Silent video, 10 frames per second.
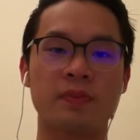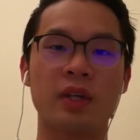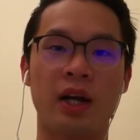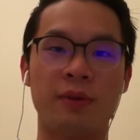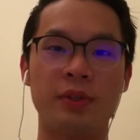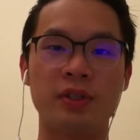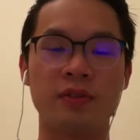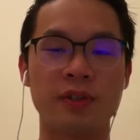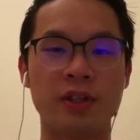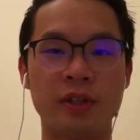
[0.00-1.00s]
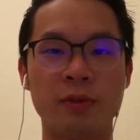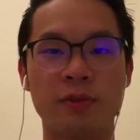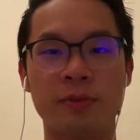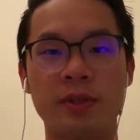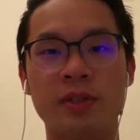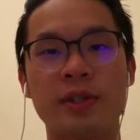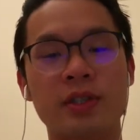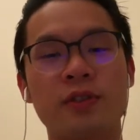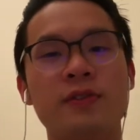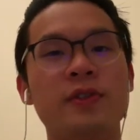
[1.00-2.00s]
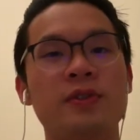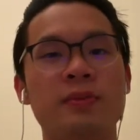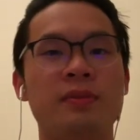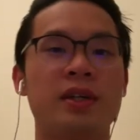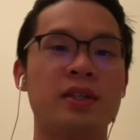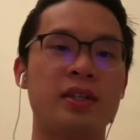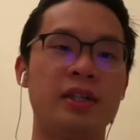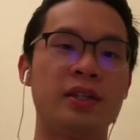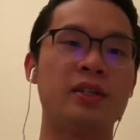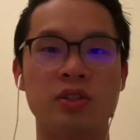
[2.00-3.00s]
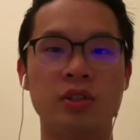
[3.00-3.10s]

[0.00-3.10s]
I received an email from my director of sales and marketing.